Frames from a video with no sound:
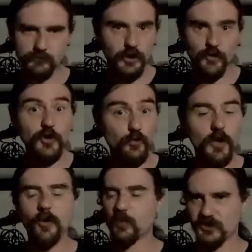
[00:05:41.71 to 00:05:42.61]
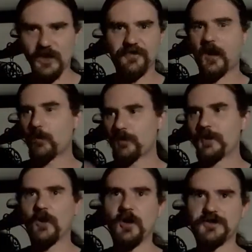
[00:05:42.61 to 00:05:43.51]
you know, your own, which I thought would have
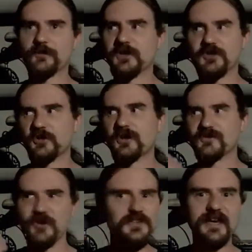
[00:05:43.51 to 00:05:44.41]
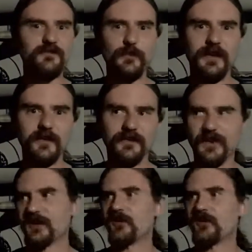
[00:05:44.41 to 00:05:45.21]
been awesome because you didn't just have to make it like that.